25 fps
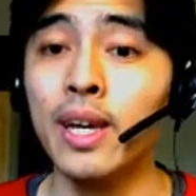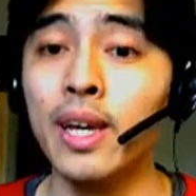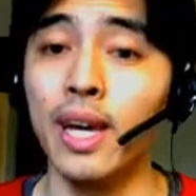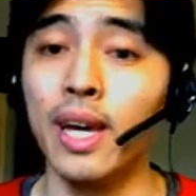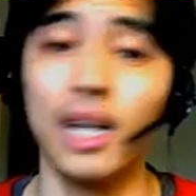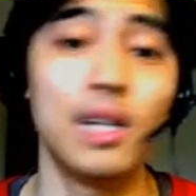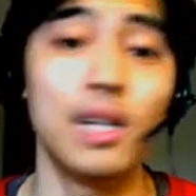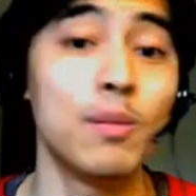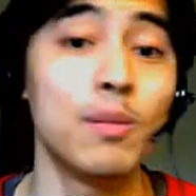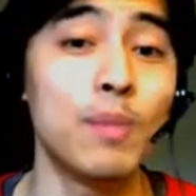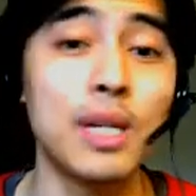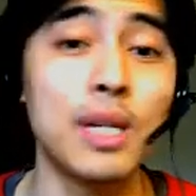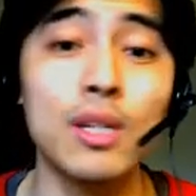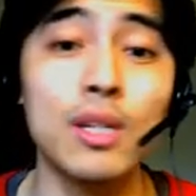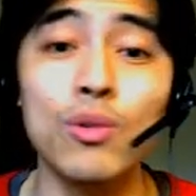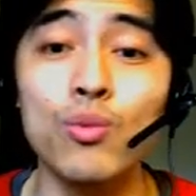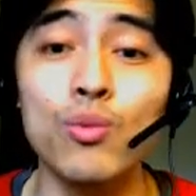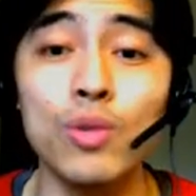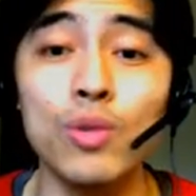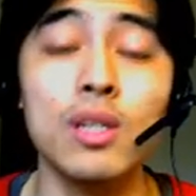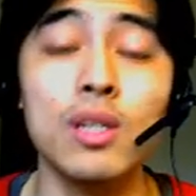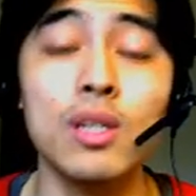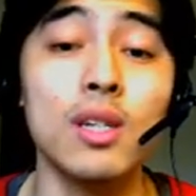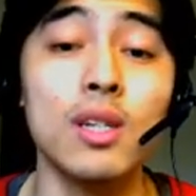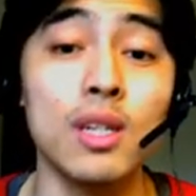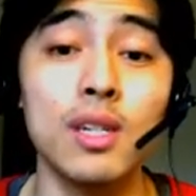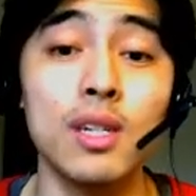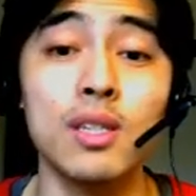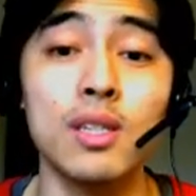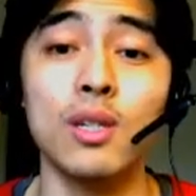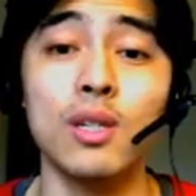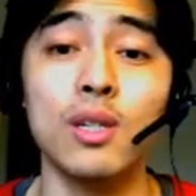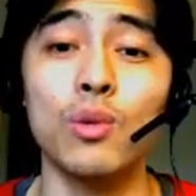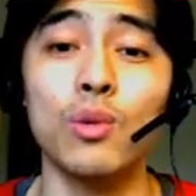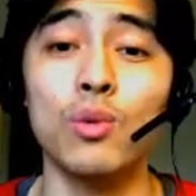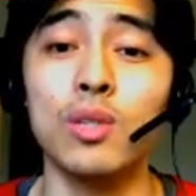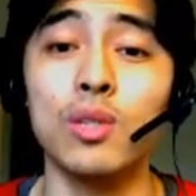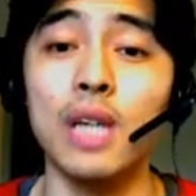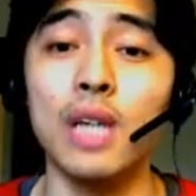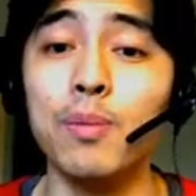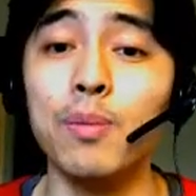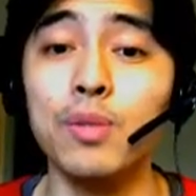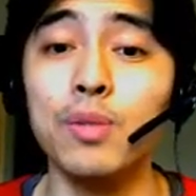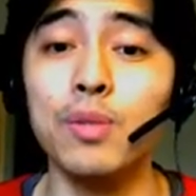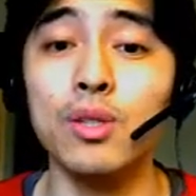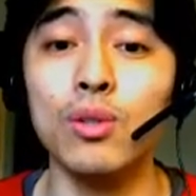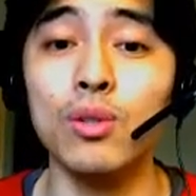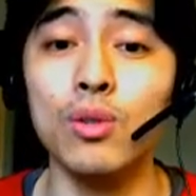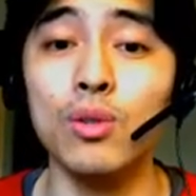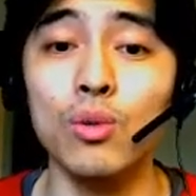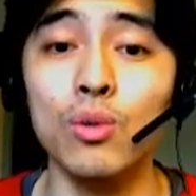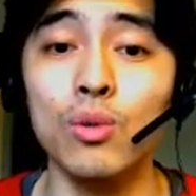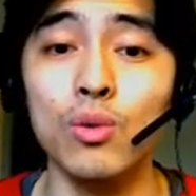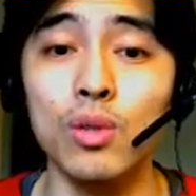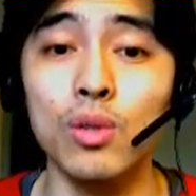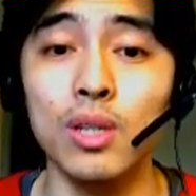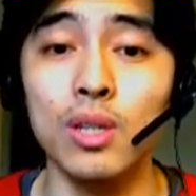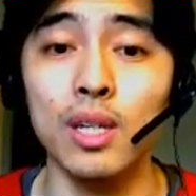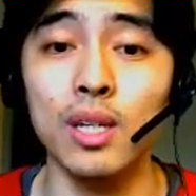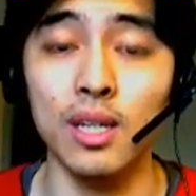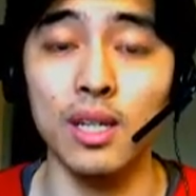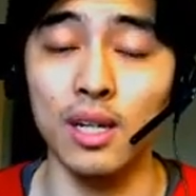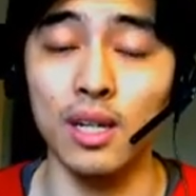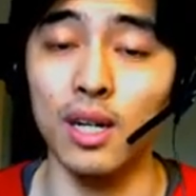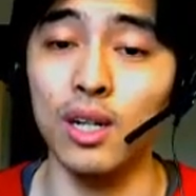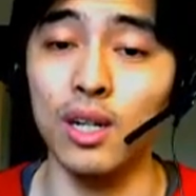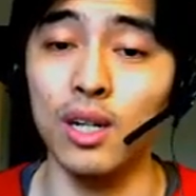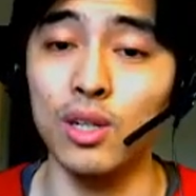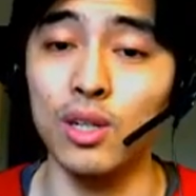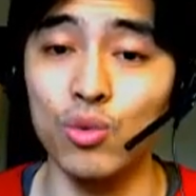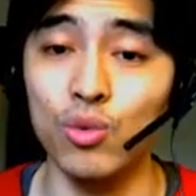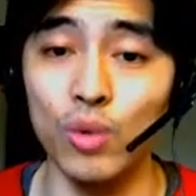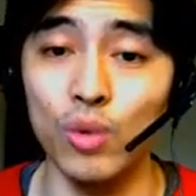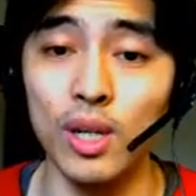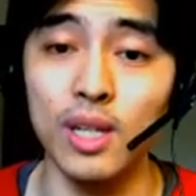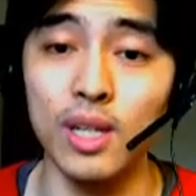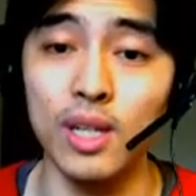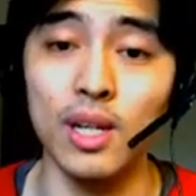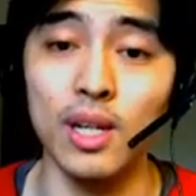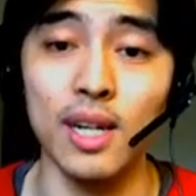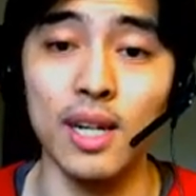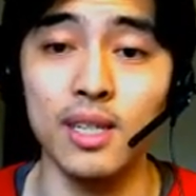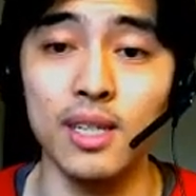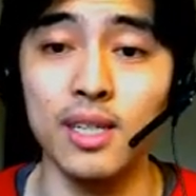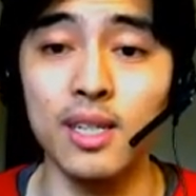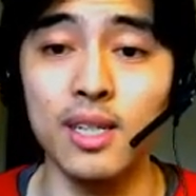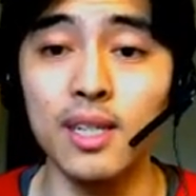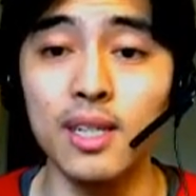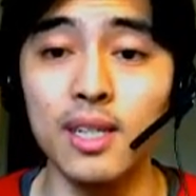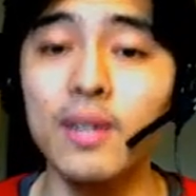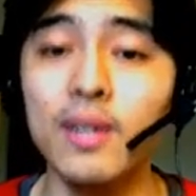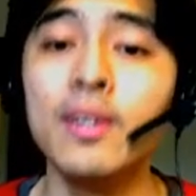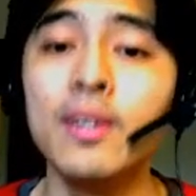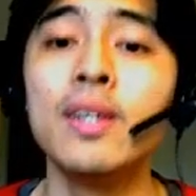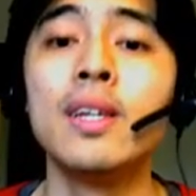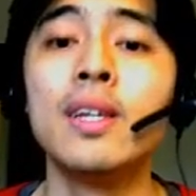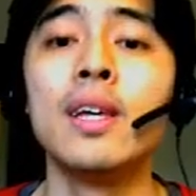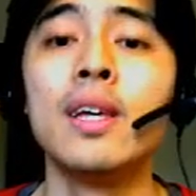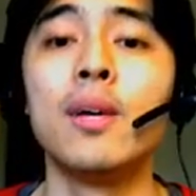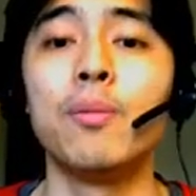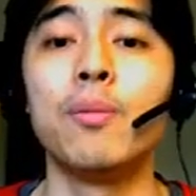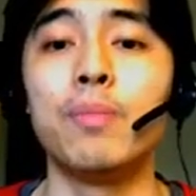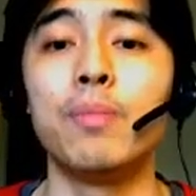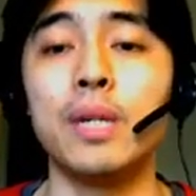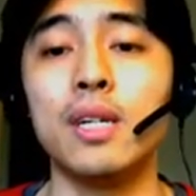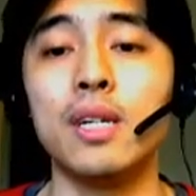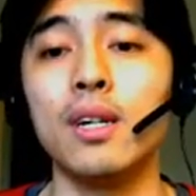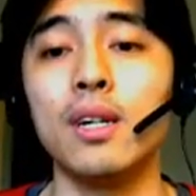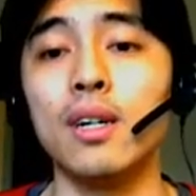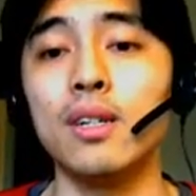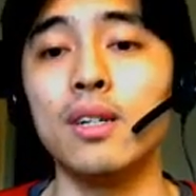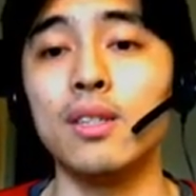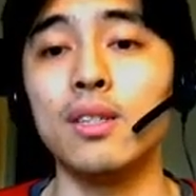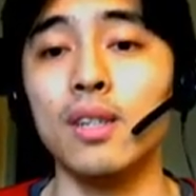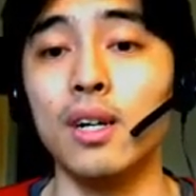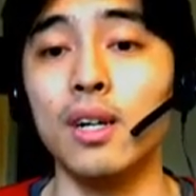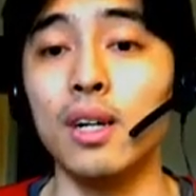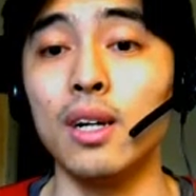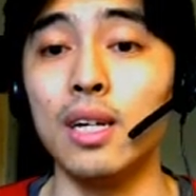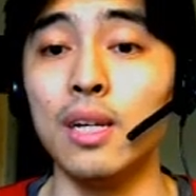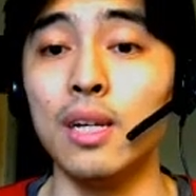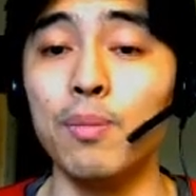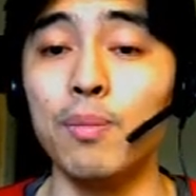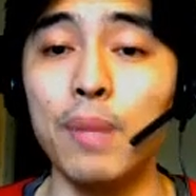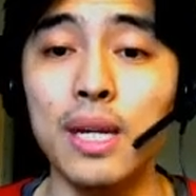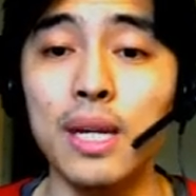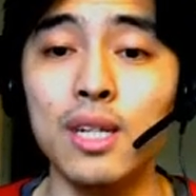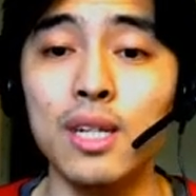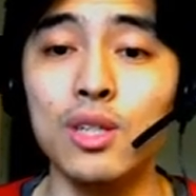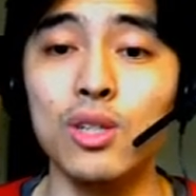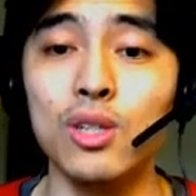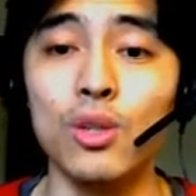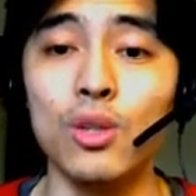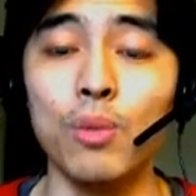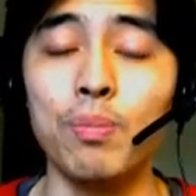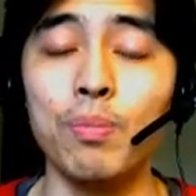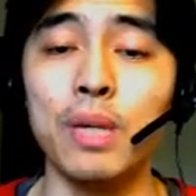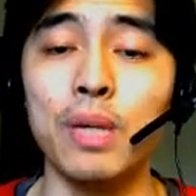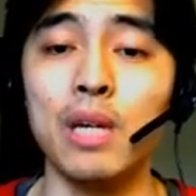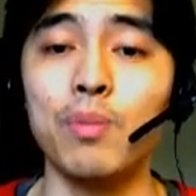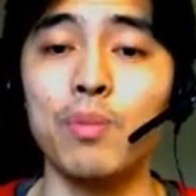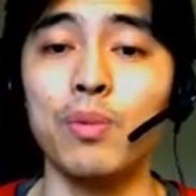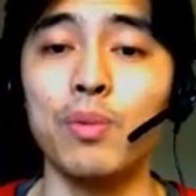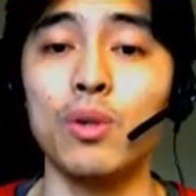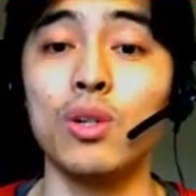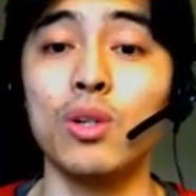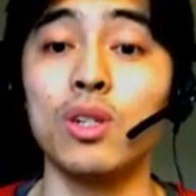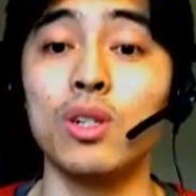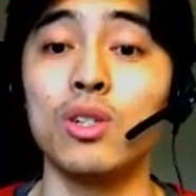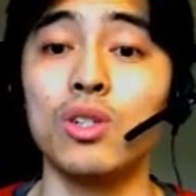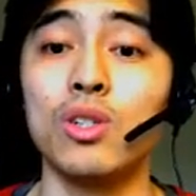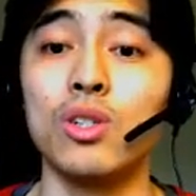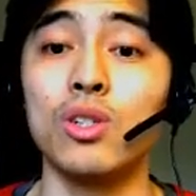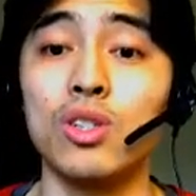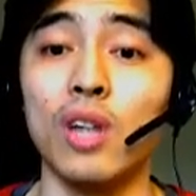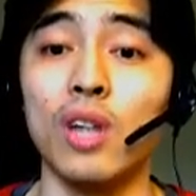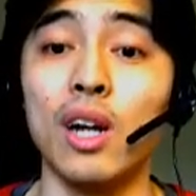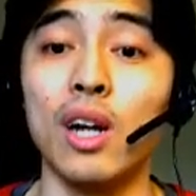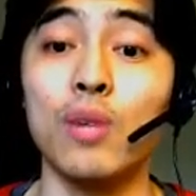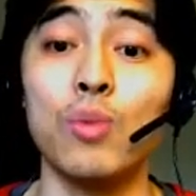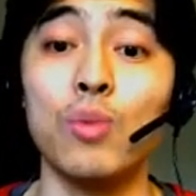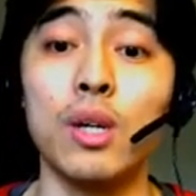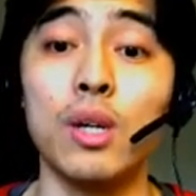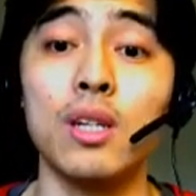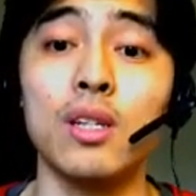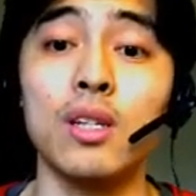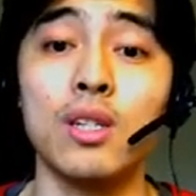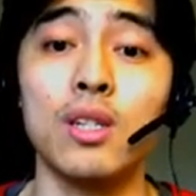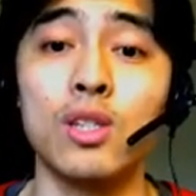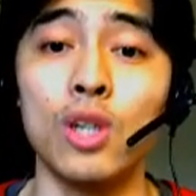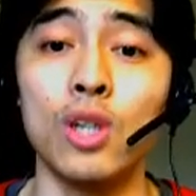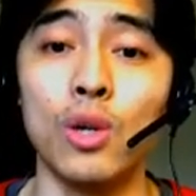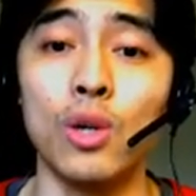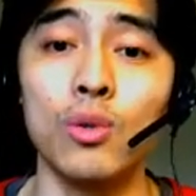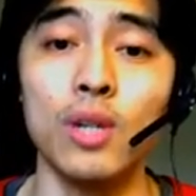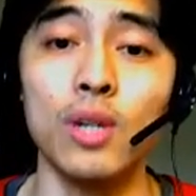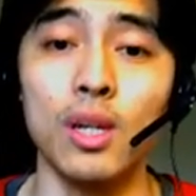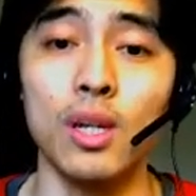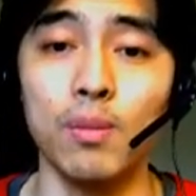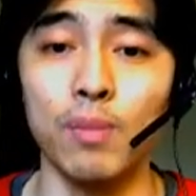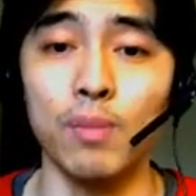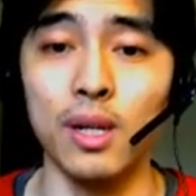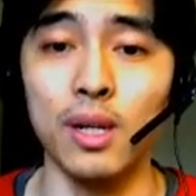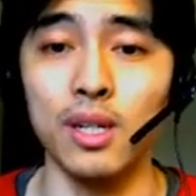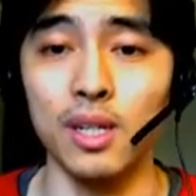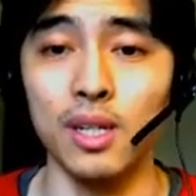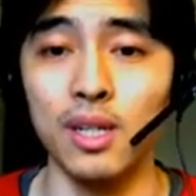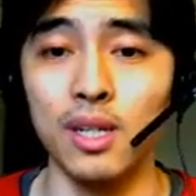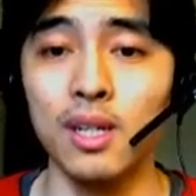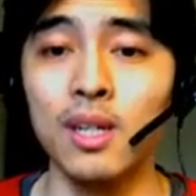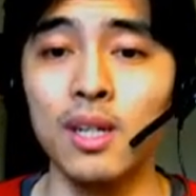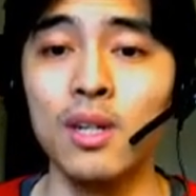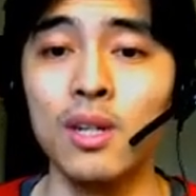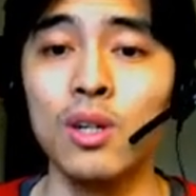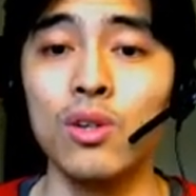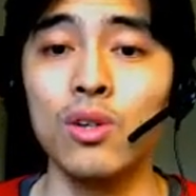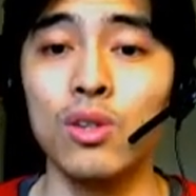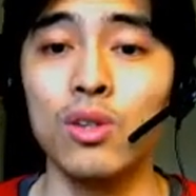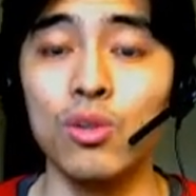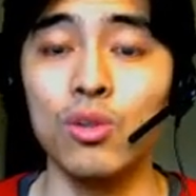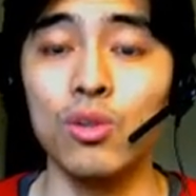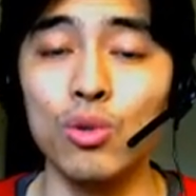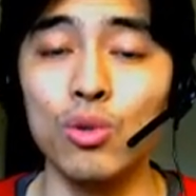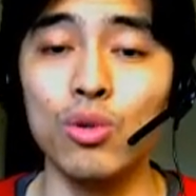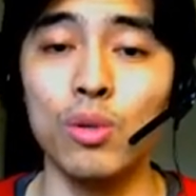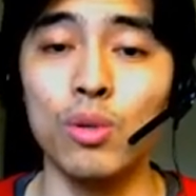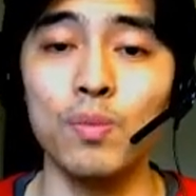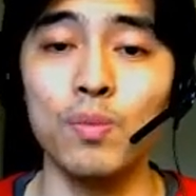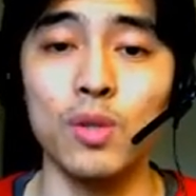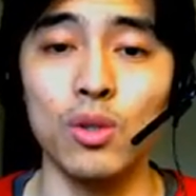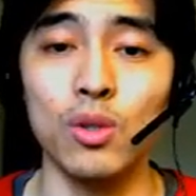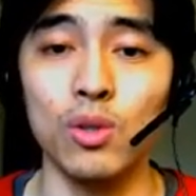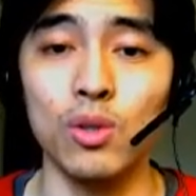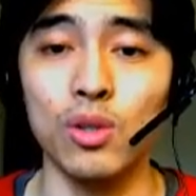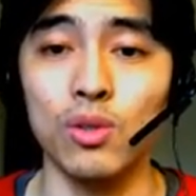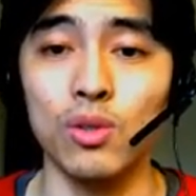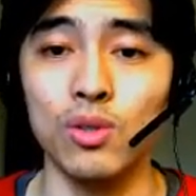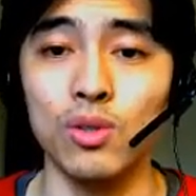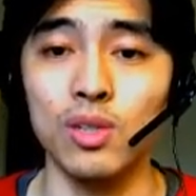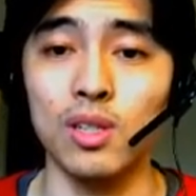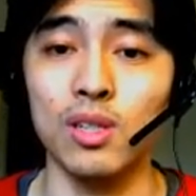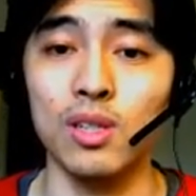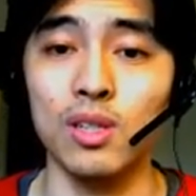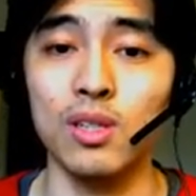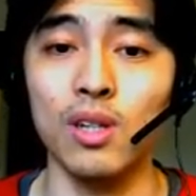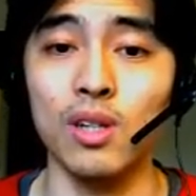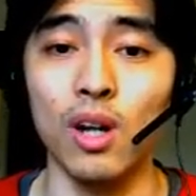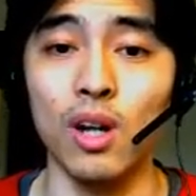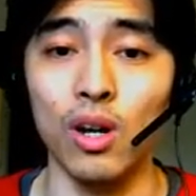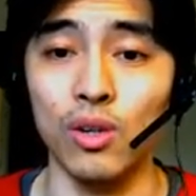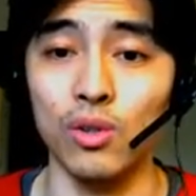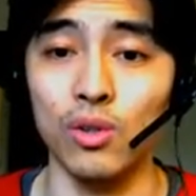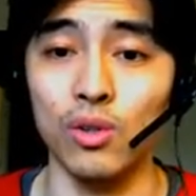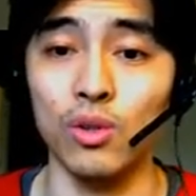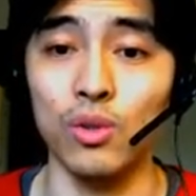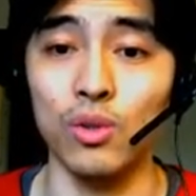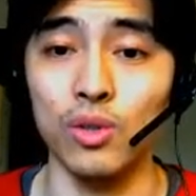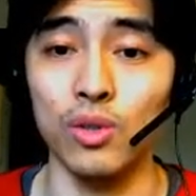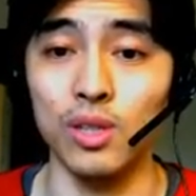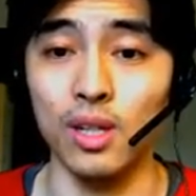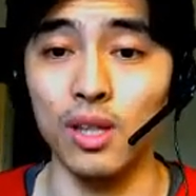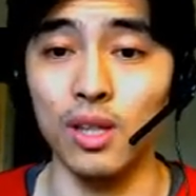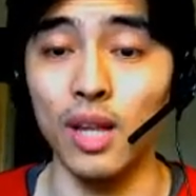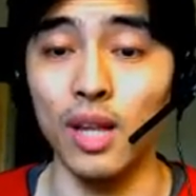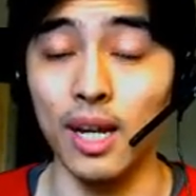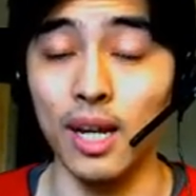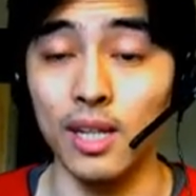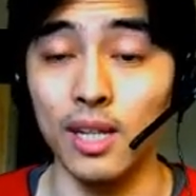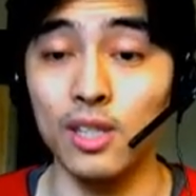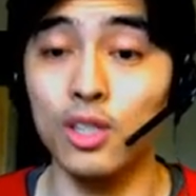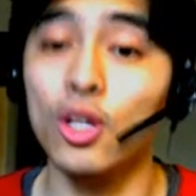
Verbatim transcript: And it made it really easy. It was absolutely a great idea because uh, it made it so people could just directly donate money through cryptocurrencies to articles they liked.